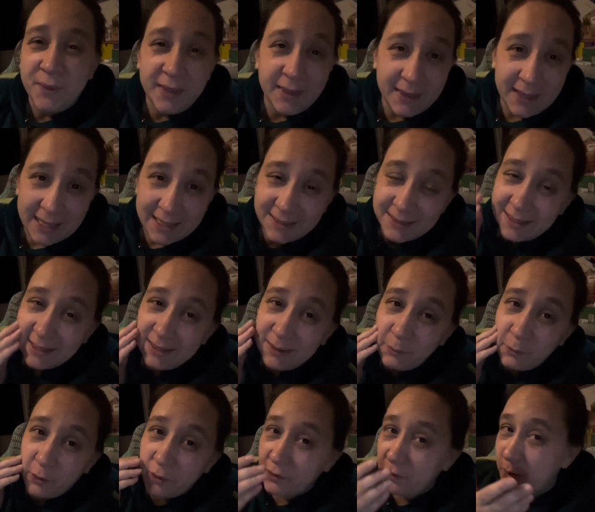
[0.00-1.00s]
that, and it
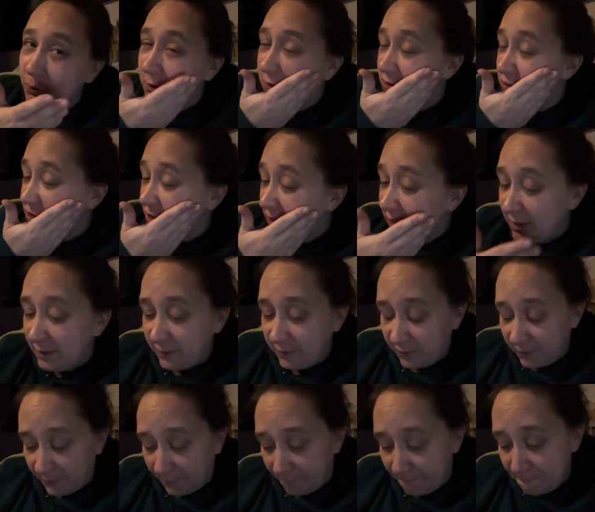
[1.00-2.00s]
works with the
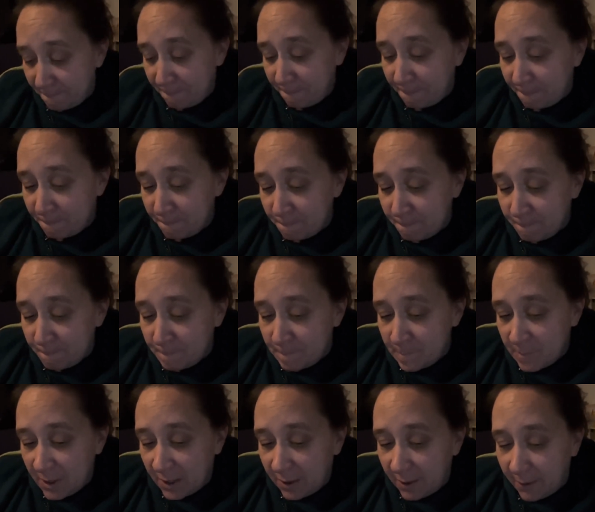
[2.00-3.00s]
cheeks.
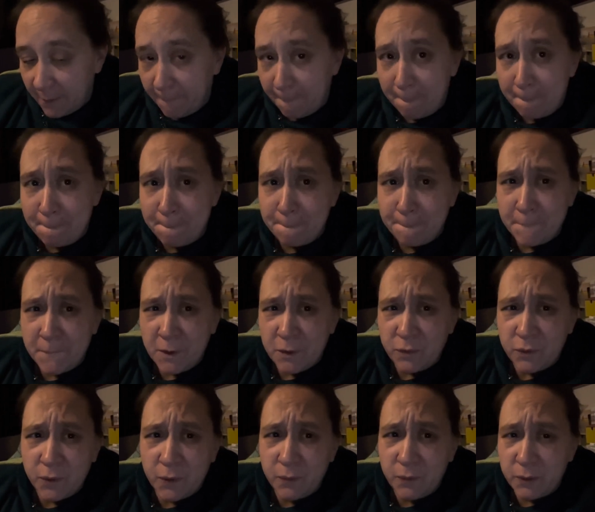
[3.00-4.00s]

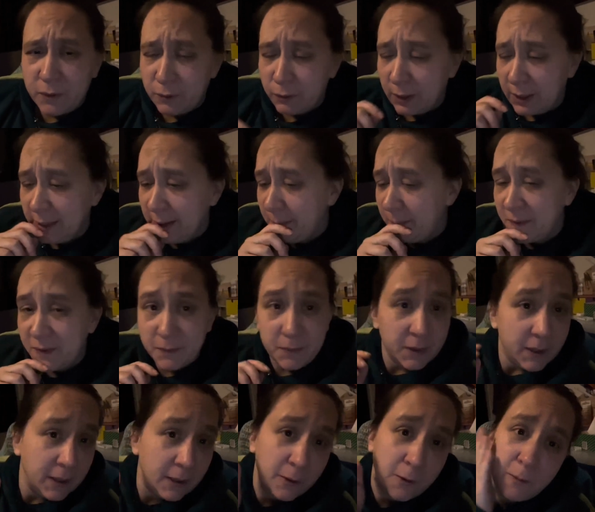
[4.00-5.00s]
Not so good with dry lips,
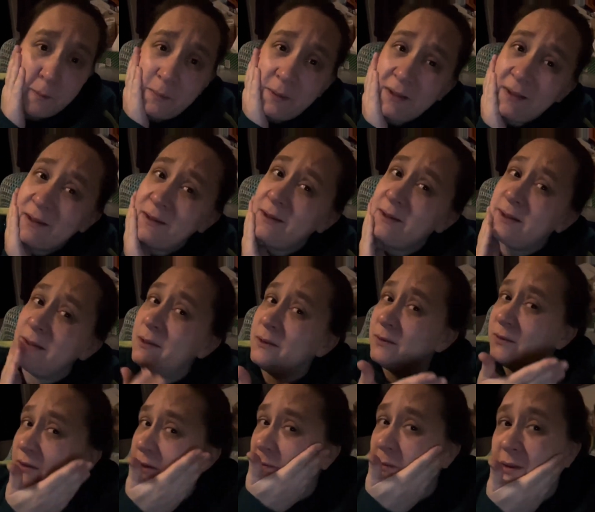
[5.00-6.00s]
but I hope it's gonna do
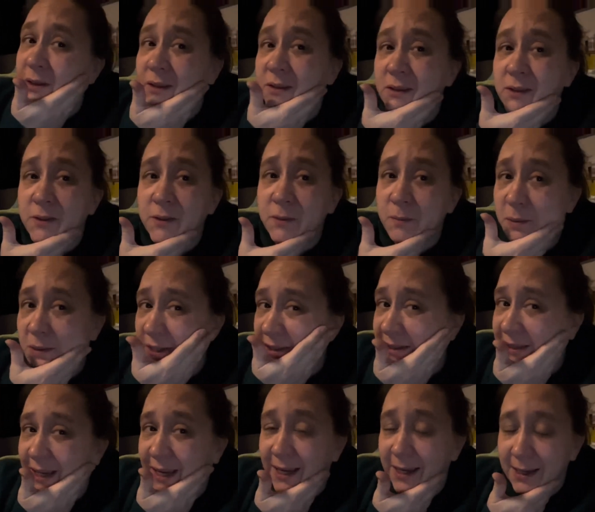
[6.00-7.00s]
something soon,
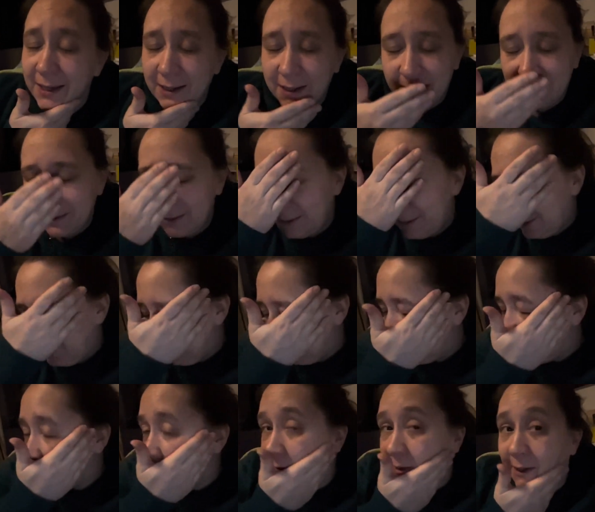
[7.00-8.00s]
because I
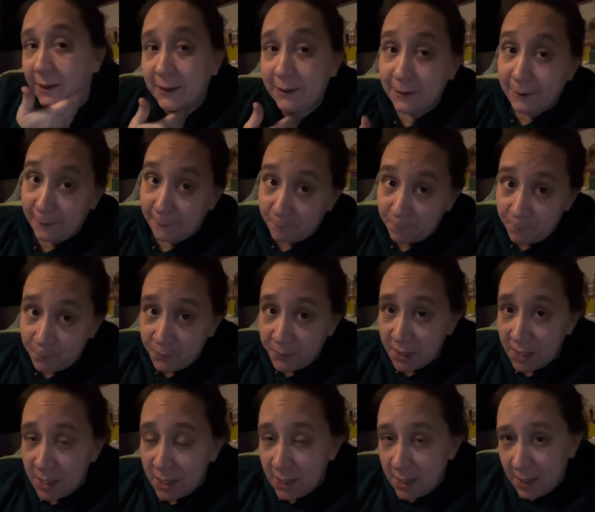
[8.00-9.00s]
don't like it.
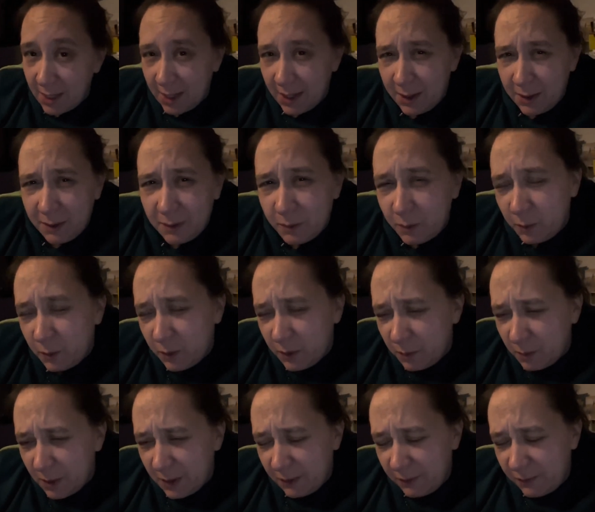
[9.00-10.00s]
And with my